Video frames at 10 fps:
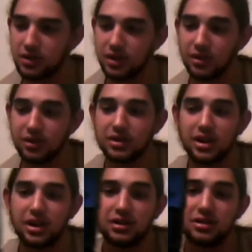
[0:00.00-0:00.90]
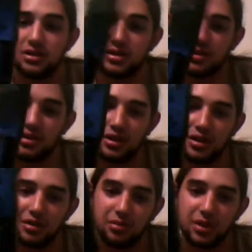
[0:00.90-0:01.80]
Cylinder turns.
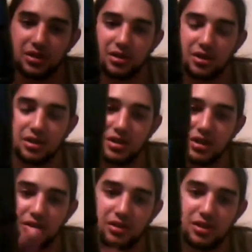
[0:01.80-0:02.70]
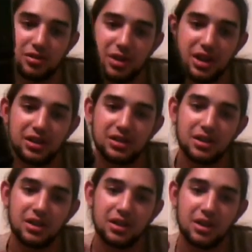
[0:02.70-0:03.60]
Make sure your cylinder spins.
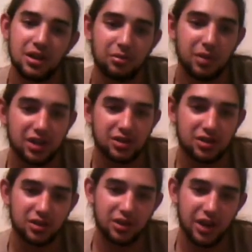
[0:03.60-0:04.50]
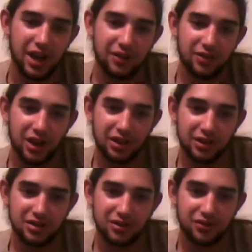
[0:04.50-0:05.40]
Make sure your half cock
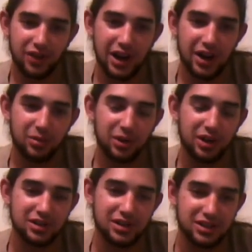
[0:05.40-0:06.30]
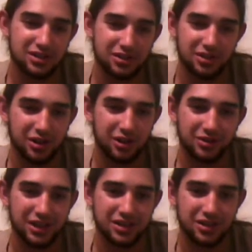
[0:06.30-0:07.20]
doesn't fire, because that's,
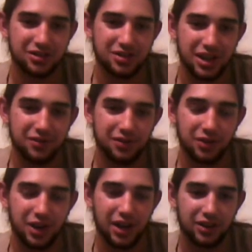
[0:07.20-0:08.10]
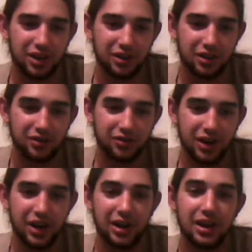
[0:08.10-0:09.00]
that's unsafe if your half cock doesn't
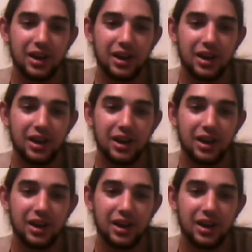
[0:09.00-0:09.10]
fire.